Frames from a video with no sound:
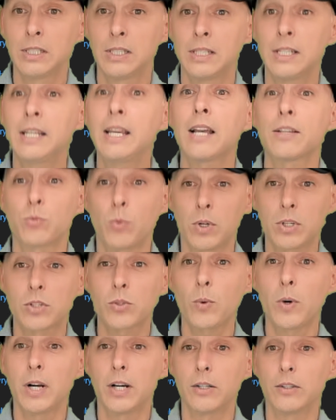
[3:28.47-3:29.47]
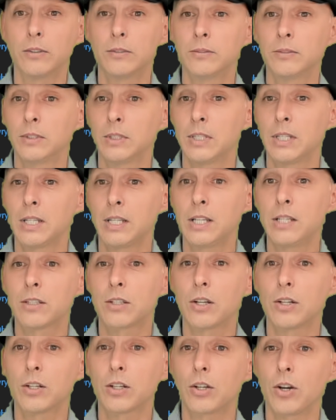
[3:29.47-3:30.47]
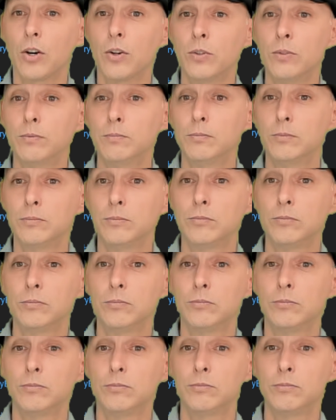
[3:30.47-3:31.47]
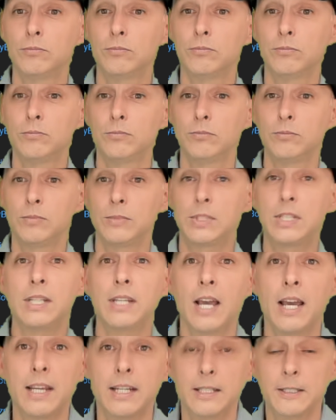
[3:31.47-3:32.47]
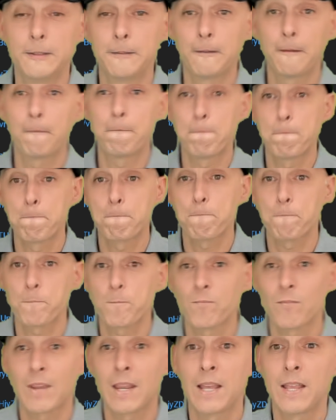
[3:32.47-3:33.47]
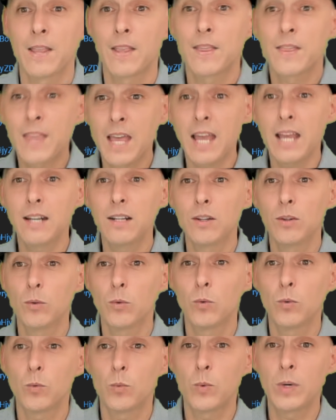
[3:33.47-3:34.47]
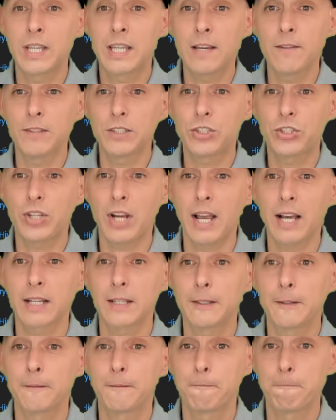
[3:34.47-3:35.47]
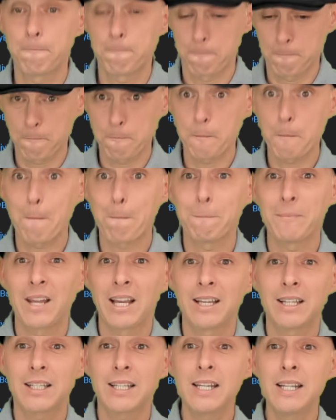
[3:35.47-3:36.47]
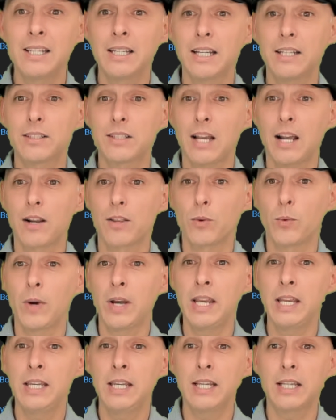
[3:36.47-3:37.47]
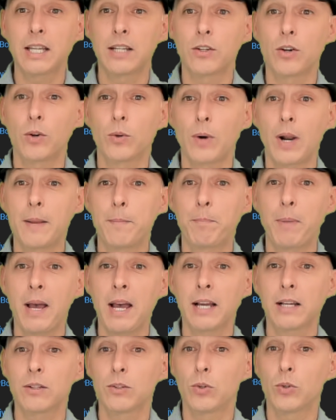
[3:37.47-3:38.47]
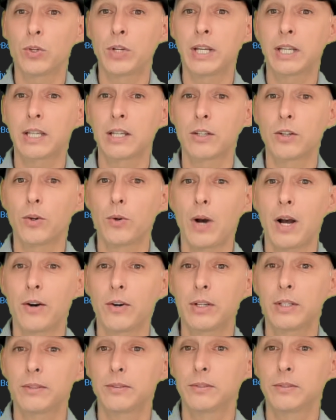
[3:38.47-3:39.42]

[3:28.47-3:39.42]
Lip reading: He has one square. He's going to go d8. Then we give a check. King gets out of the way. He can go right back, or he can go out.